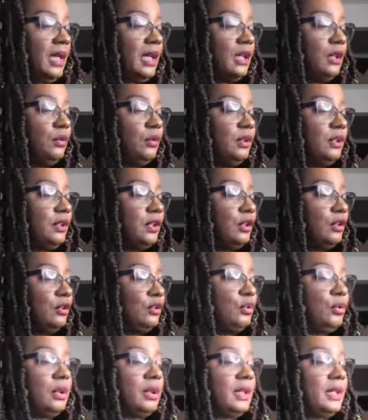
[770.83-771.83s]
including
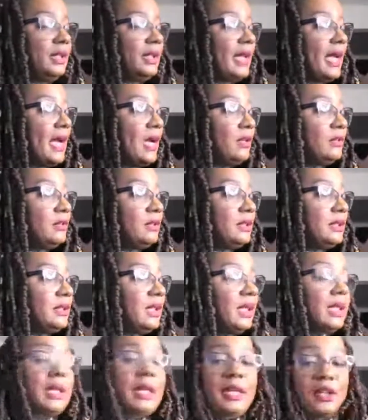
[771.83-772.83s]
those who clean
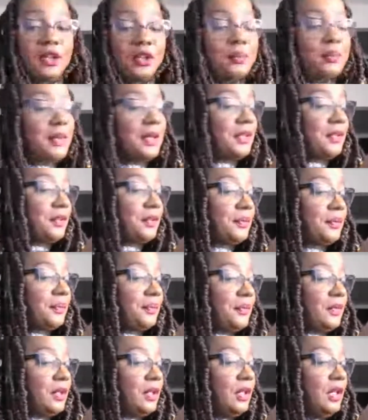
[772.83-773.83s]
houses, like her mother.
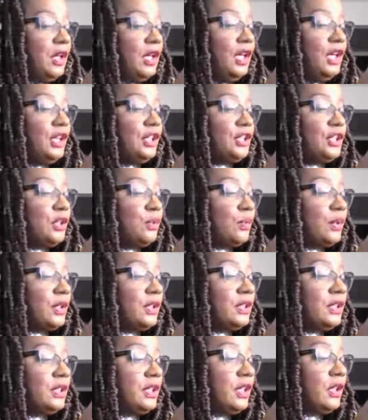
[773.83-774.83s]
She
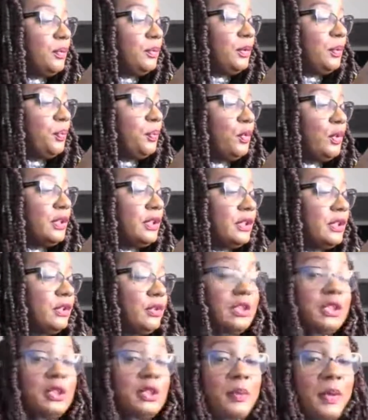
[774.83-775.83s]
worked to help the poor
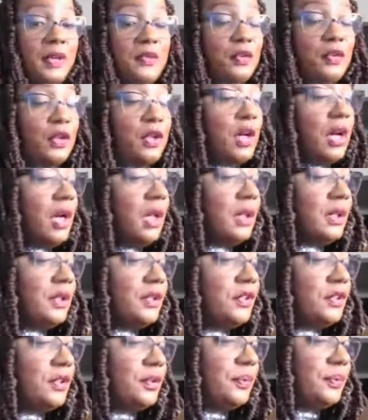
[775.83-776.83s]
students pay for
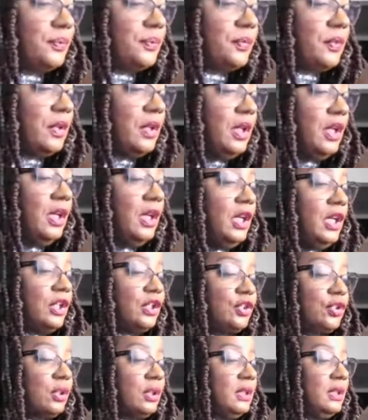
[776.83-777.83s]
college.
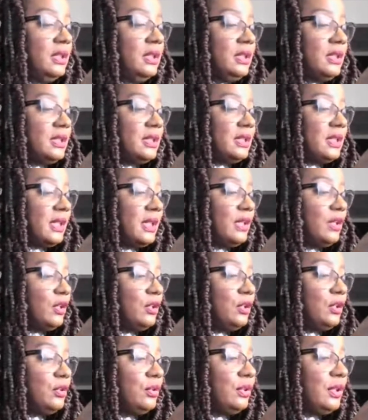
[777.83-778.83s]
Shirley didn't say
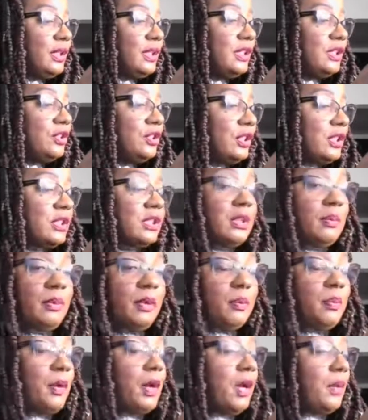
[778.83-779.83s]
or do things just to
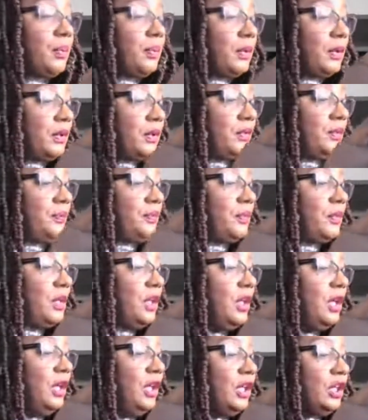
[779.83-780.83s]
be popular.
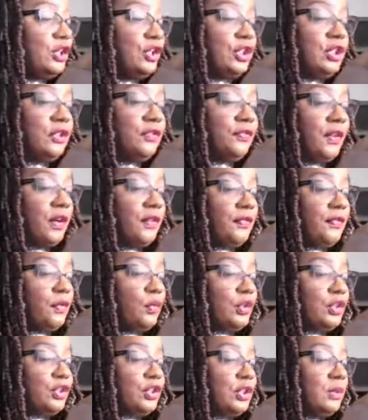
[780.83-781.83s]
She fought
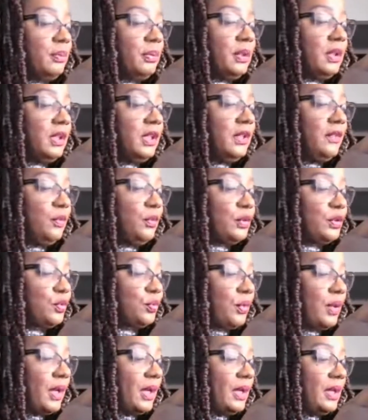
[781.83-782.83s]
for what she believed
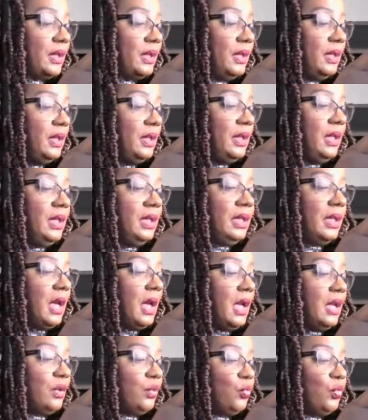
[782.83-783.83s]
was right,
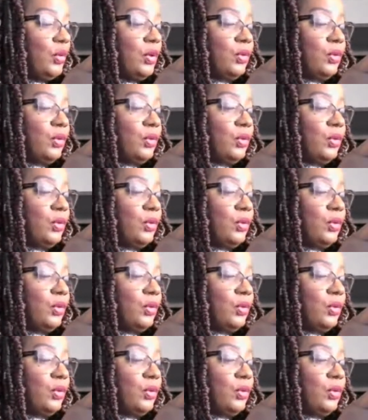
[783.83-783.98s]
not